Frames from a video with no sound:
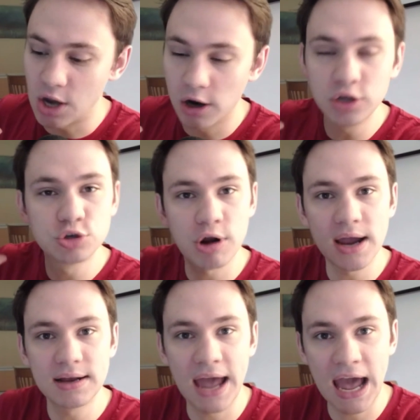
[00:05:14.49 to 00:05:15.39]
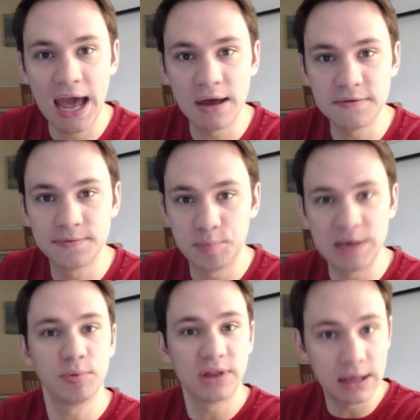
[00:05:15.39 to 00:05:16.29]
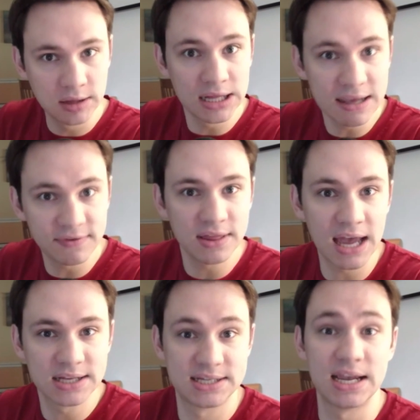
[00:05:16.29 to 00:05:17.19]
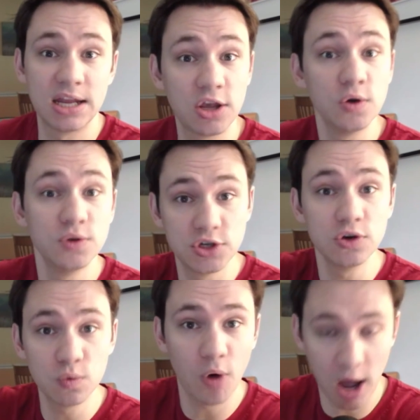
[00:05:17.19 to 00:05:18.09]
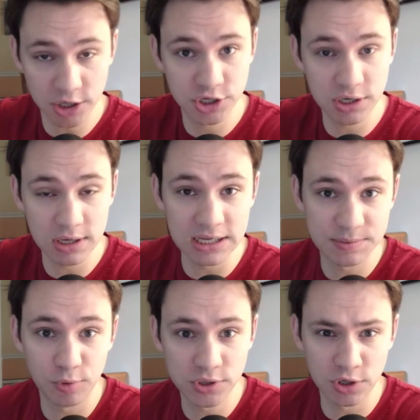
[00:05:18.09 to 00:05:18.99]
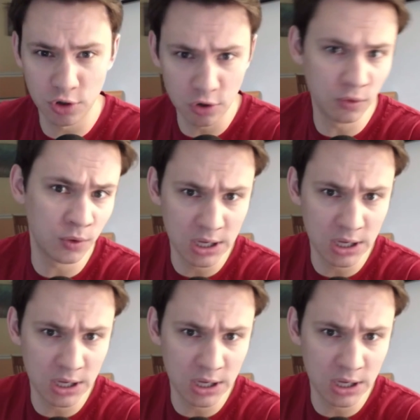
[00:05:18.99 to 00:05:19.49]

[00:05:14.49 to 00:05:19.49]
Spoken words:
are you trying to have people that live in that city who do watch esports or who